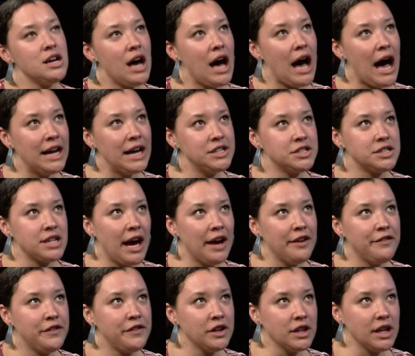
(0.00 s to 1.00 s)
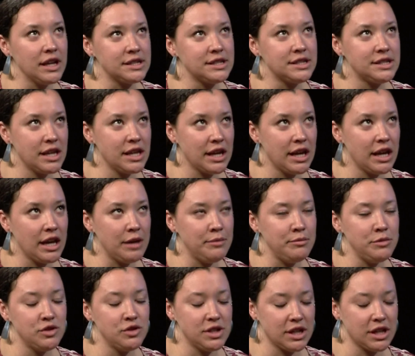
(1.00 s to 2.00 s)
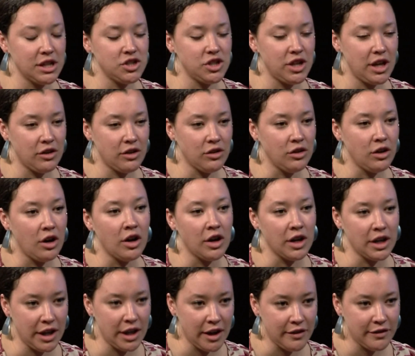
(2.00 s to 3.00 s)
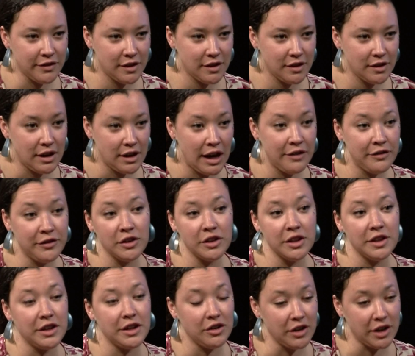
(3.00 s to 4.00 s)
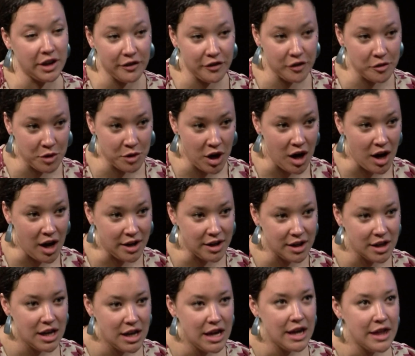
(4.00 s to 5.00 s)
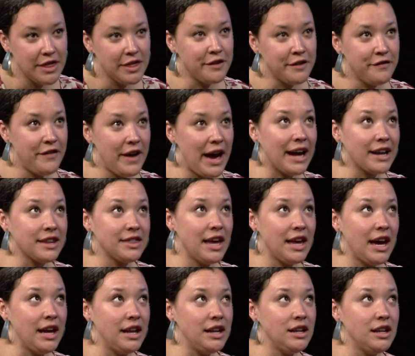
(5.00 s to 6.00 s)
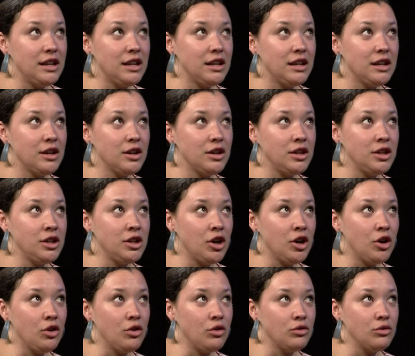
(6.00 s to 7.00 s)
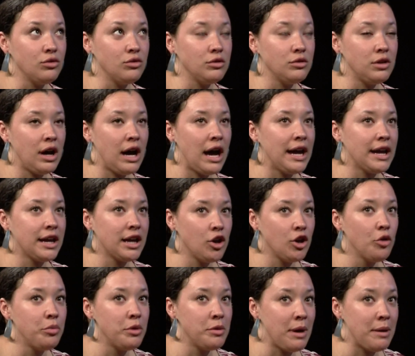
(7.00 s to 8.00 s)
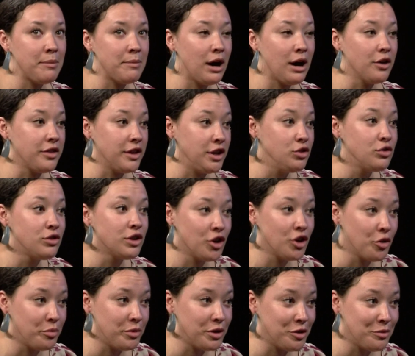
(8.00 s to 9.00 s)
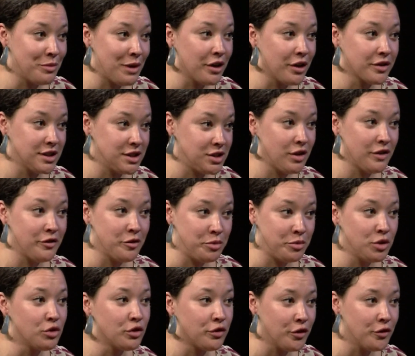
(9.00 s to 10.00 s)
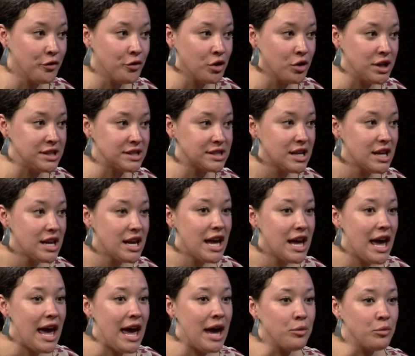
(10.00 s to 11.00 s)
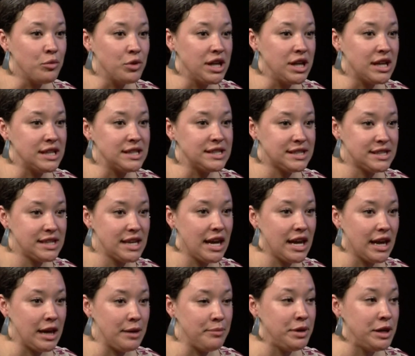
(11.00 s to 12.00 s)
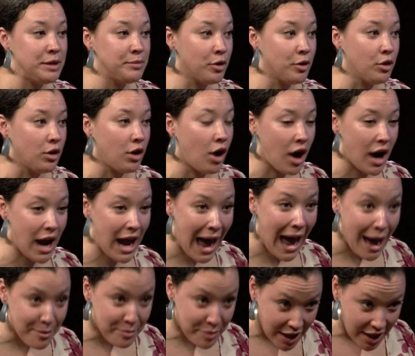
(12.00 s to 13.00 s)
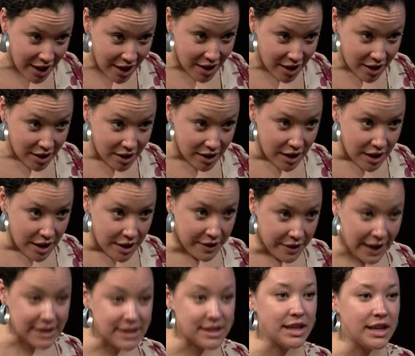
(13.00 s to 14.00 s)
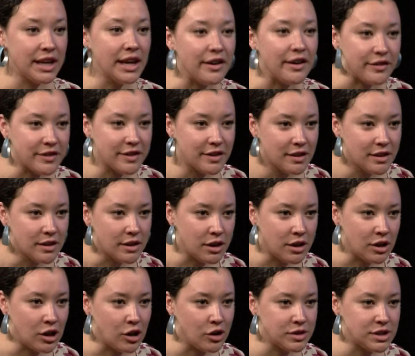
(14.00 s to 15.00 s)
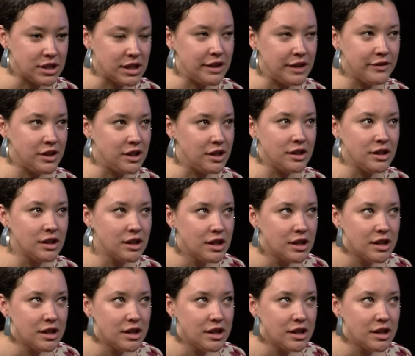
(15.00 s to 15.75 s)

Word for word: I just I feel like singing and music in general are a gift. Mm -hmm. I feel that they're a gift from God. The fact that, you know, I can open my mouth and you can open your mouth because you have a beautiful voice. Thank you. And we can sing and people are happy. That's a gift. Right. You know, to even